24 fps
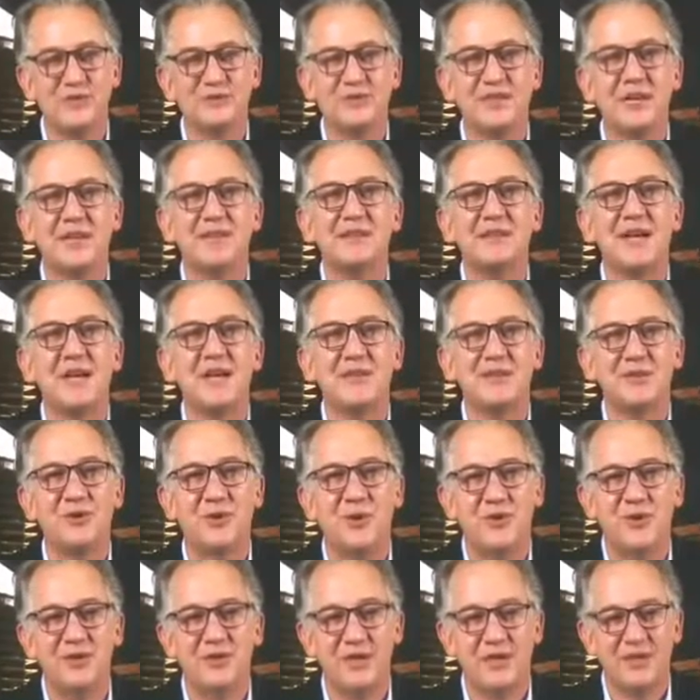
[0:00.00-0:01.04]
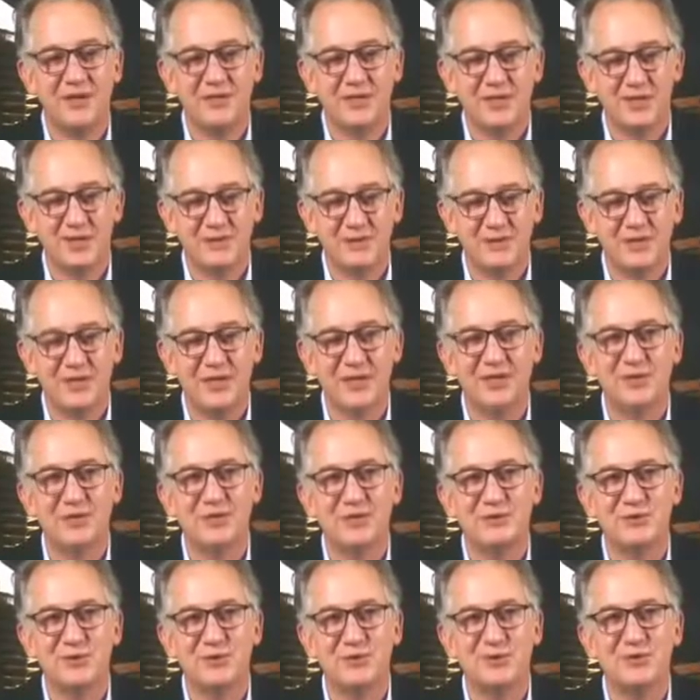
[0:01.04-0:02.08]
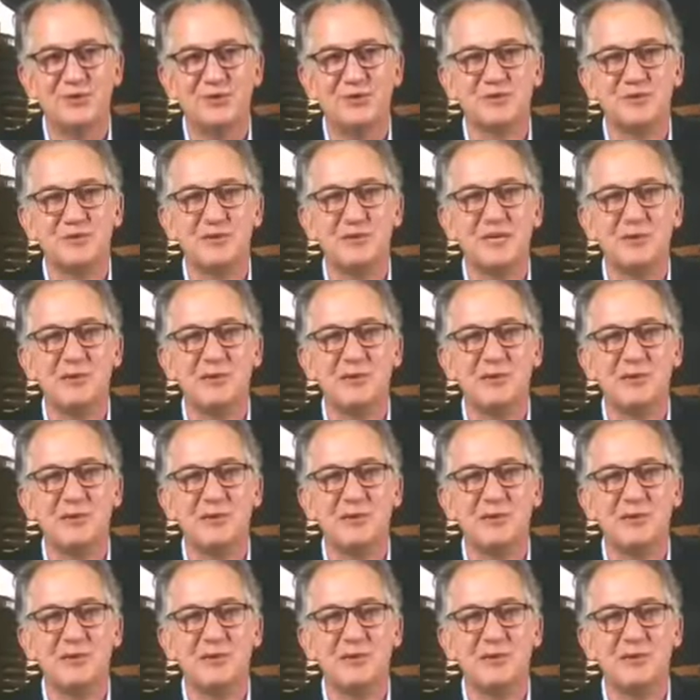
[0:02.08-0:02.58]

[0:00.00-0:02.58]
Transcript: and then all the other uh, resolutions will be